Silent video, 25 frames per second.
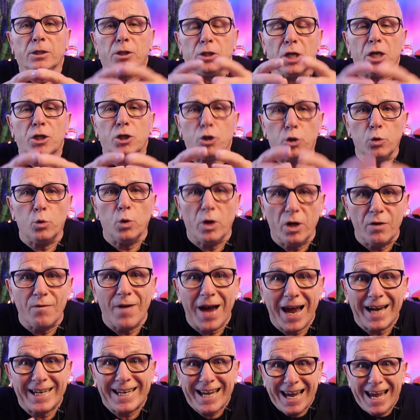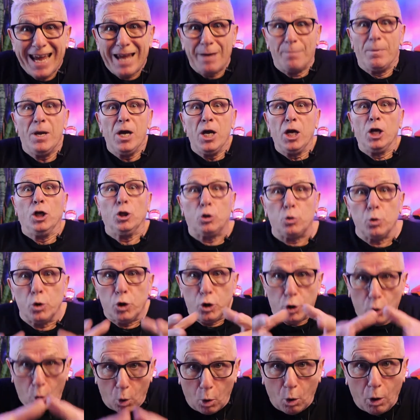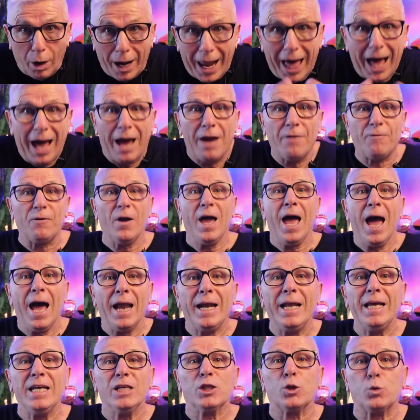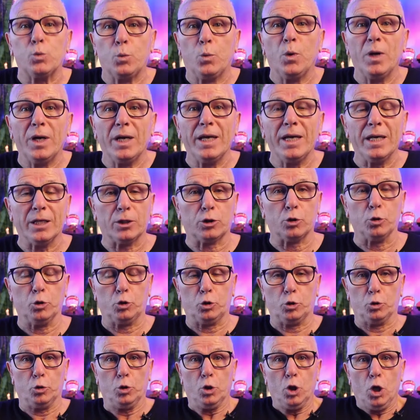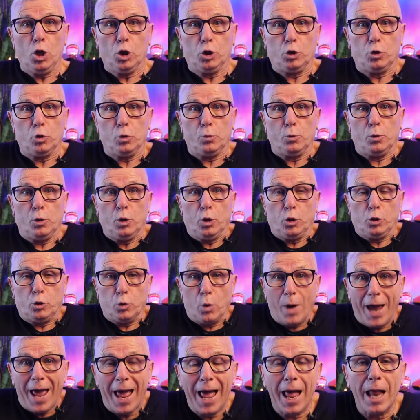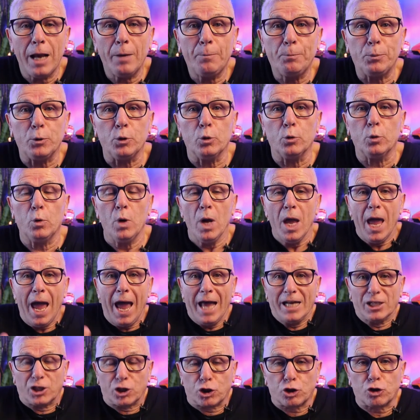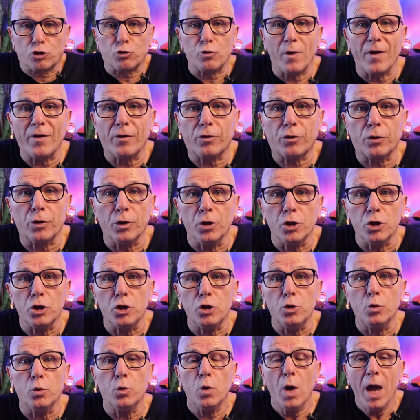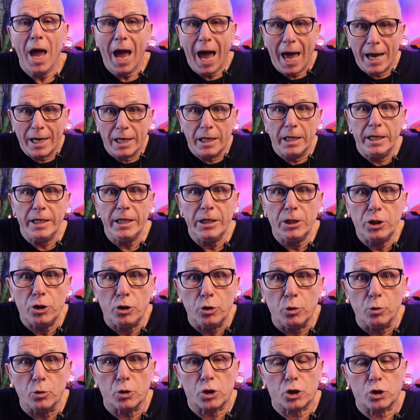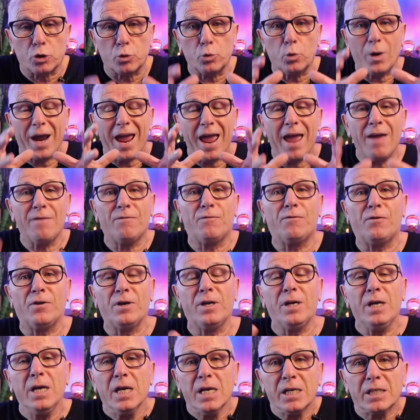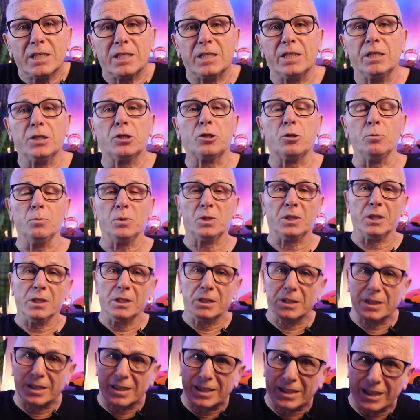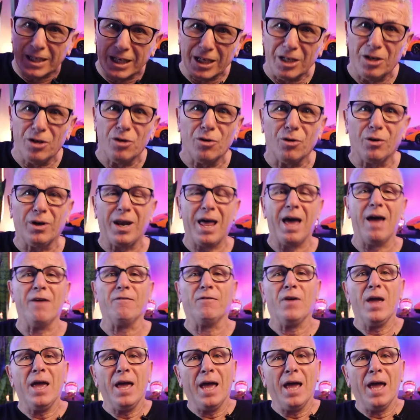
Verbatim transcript: that you invite him into your life and he is willing to, to, to, to help you and strengthen you and lead you through every circumstances in your life